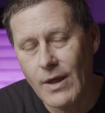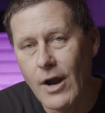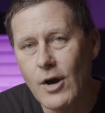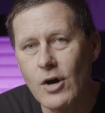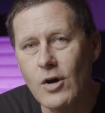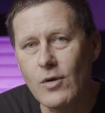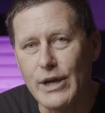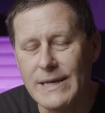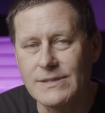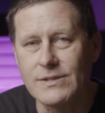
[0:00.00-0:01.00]
our goal
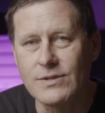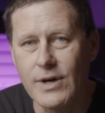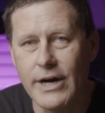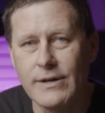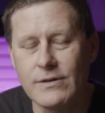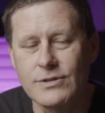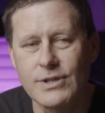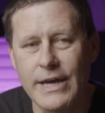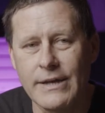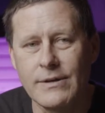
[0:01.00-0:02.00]
is to
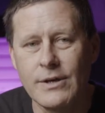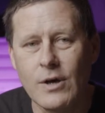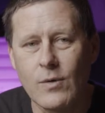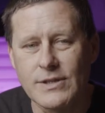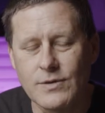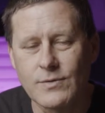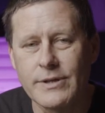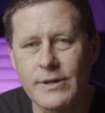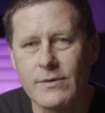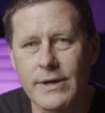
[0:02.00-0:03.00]
understand what's
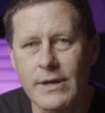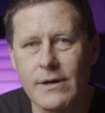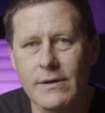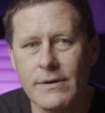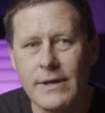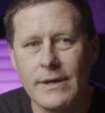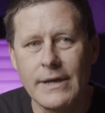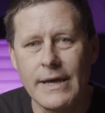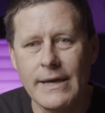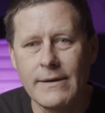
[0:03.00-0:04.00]
really going on.
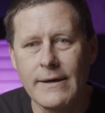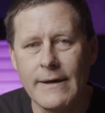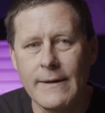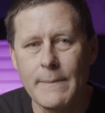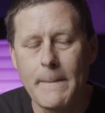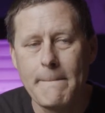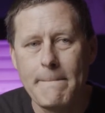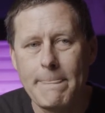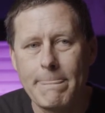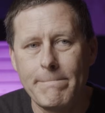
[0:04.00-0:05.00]
And
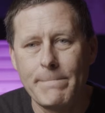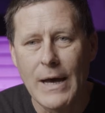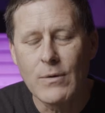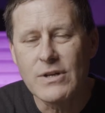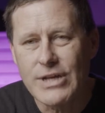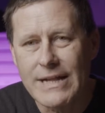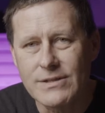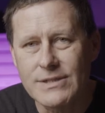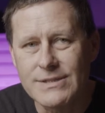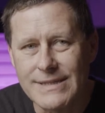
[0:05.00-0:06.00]
I want to
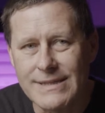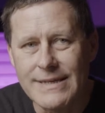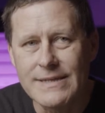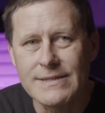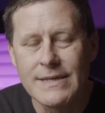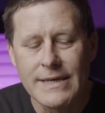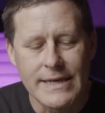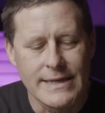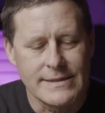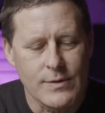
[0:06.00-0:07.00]
challenge us in this,
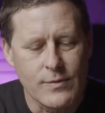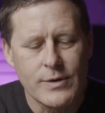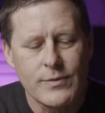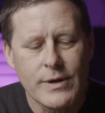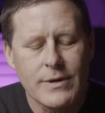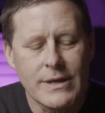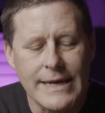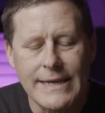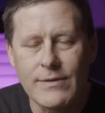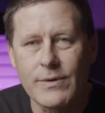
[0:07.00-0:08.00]
is that when we're
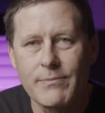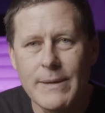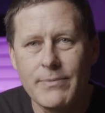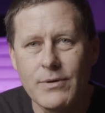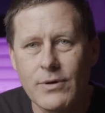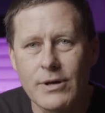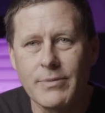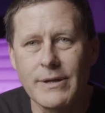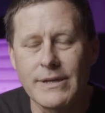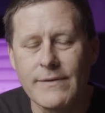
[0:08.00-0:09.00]
relating with people who are
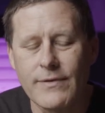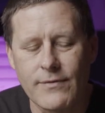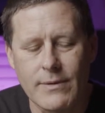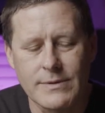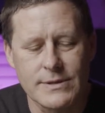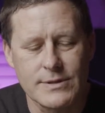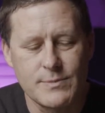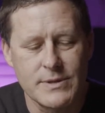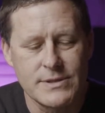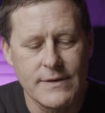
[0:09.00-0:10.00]
completely different from us, and
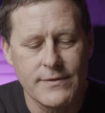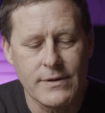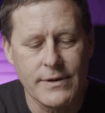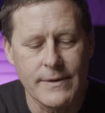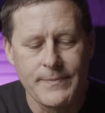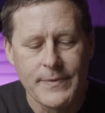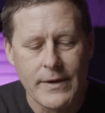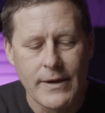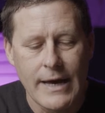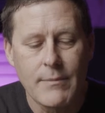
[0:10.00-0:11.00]
specifically,
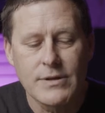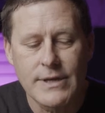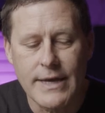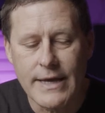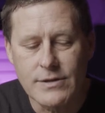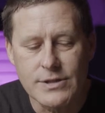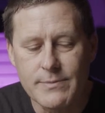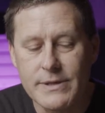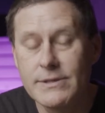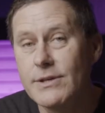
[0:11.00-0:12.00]
I'm going to say
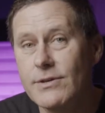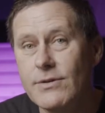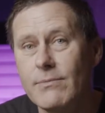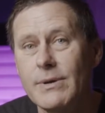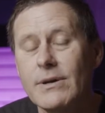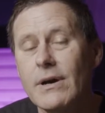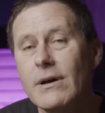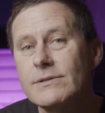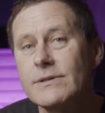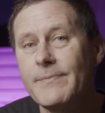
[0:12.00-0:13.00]
LGBTQ,
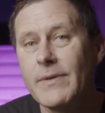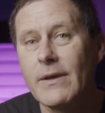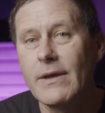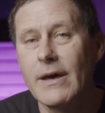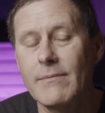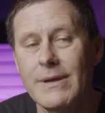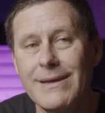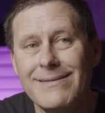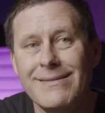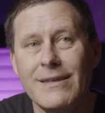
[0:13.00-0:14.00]
because
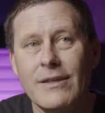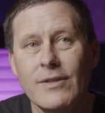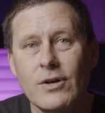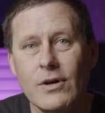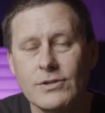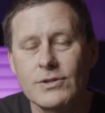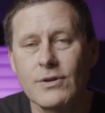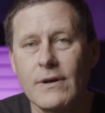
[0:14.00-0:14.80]
in the culture